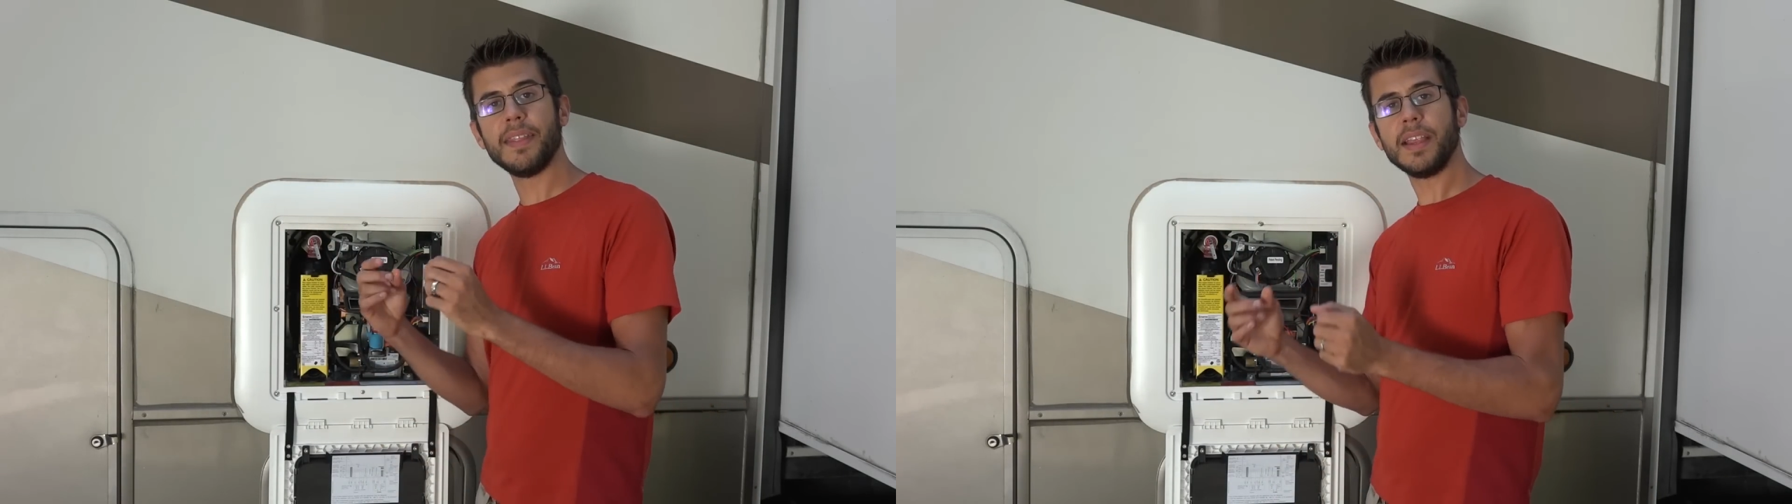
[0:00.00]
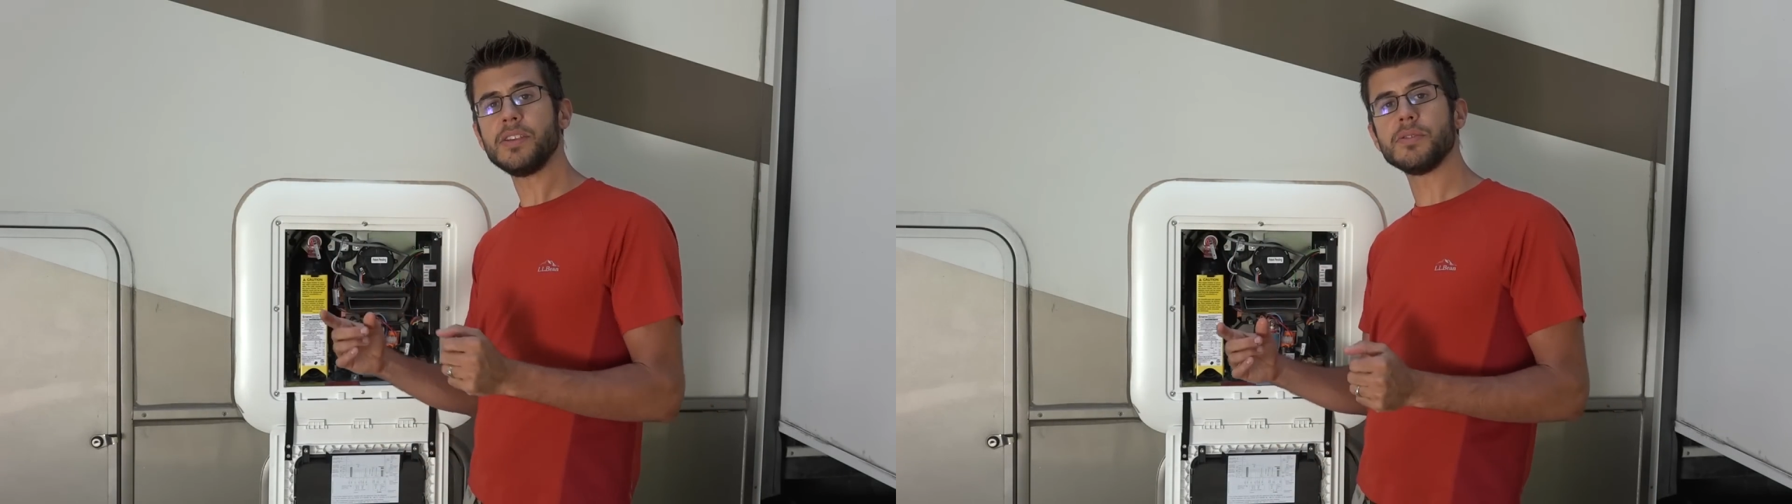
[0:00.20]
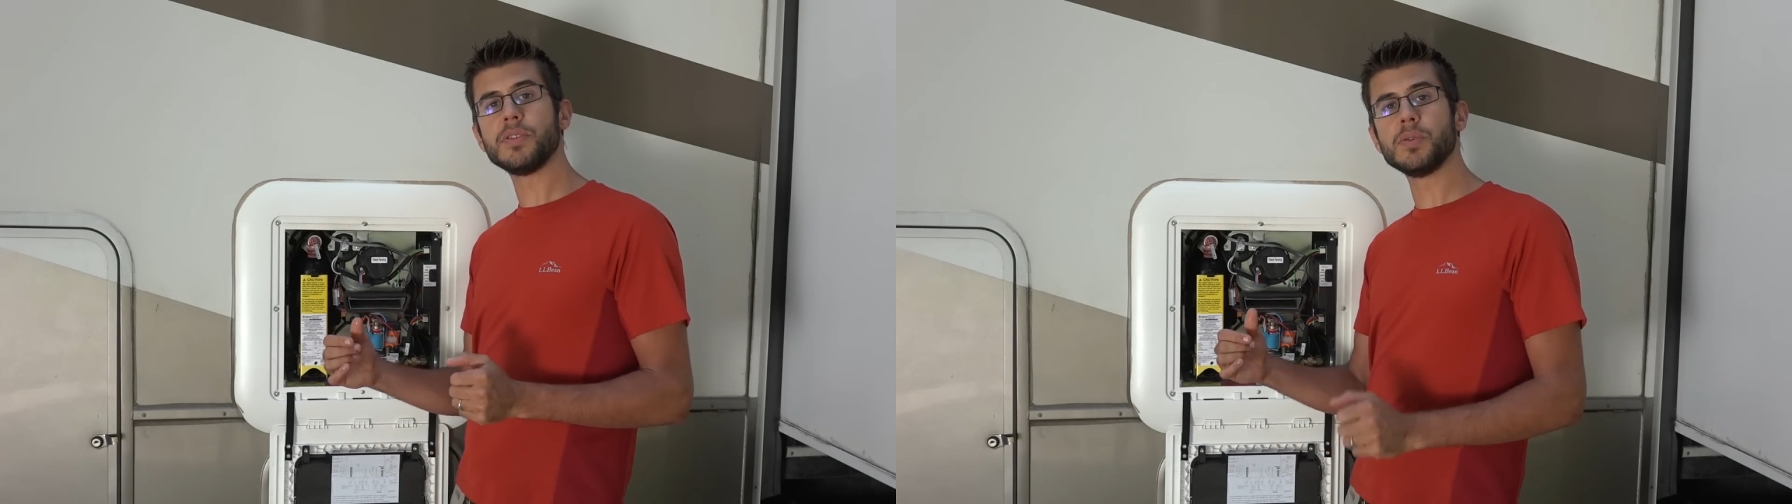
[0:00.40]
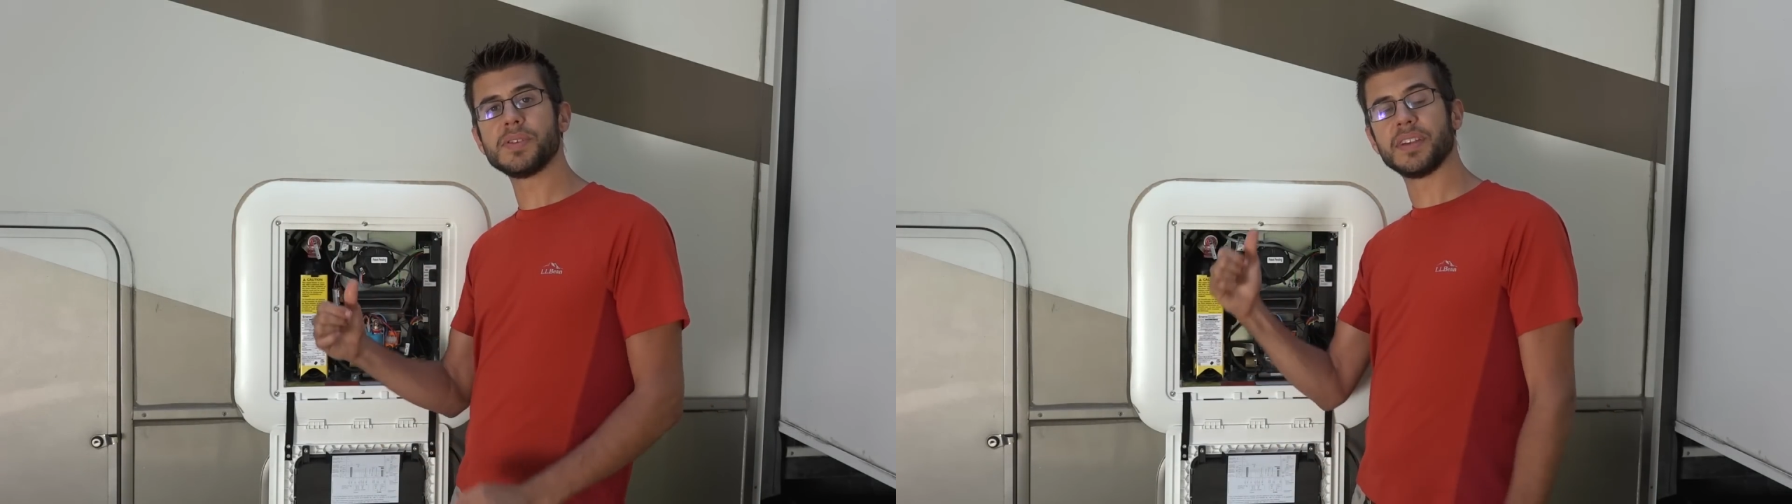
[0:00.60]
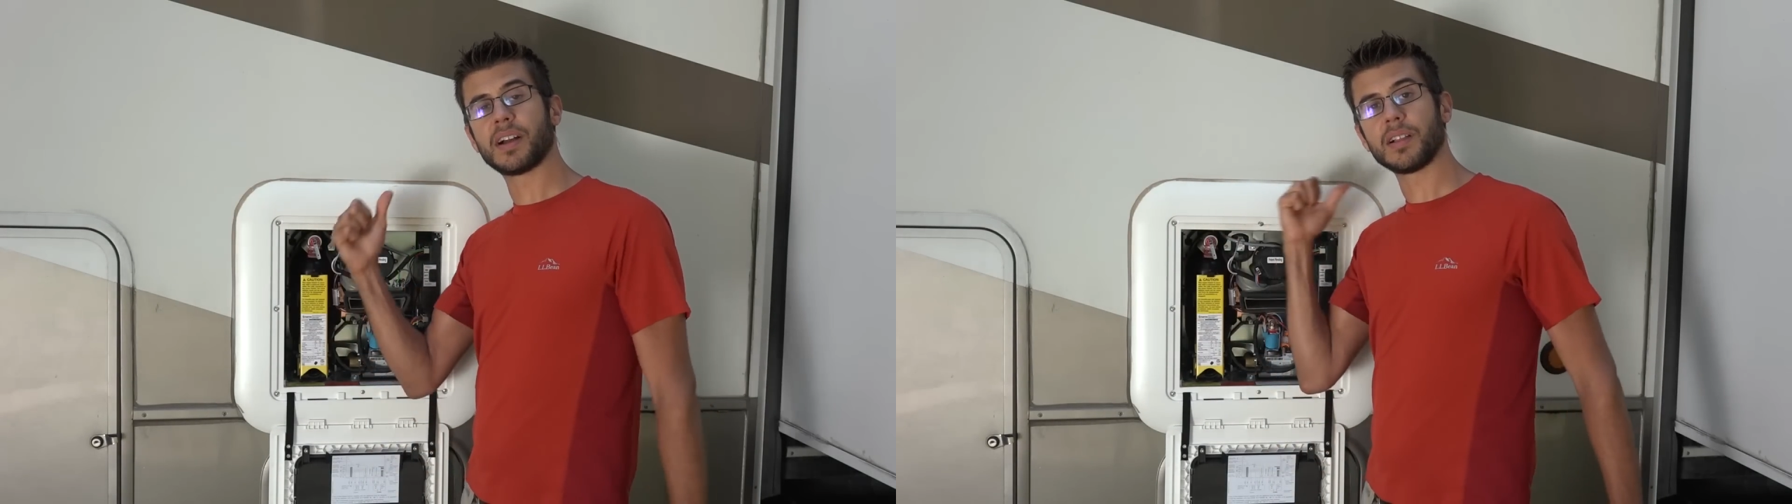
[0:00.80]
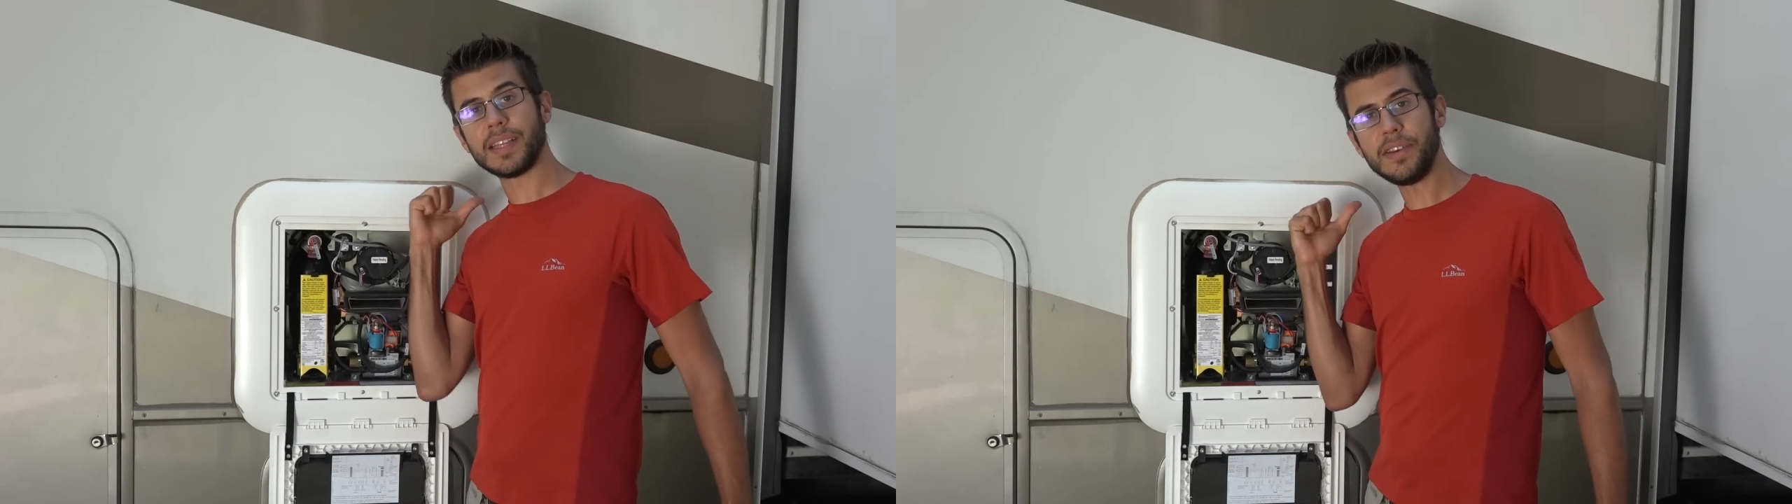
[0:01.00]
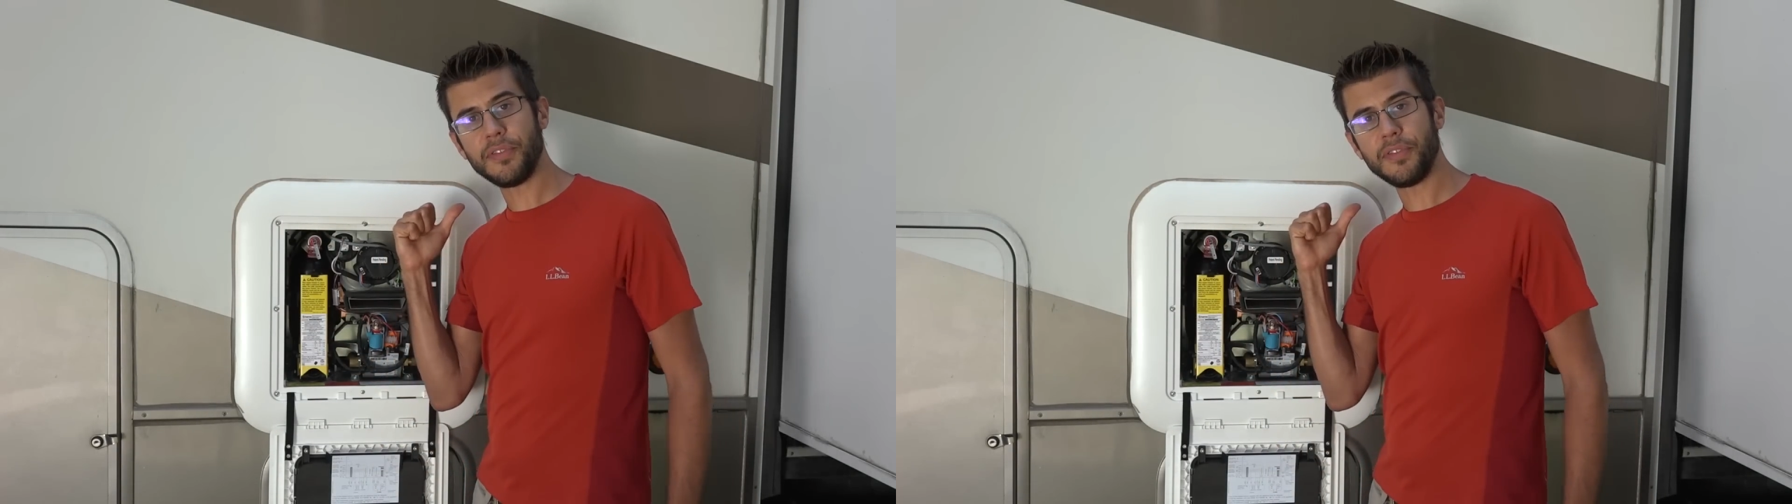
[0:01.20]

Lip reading: then you use the clean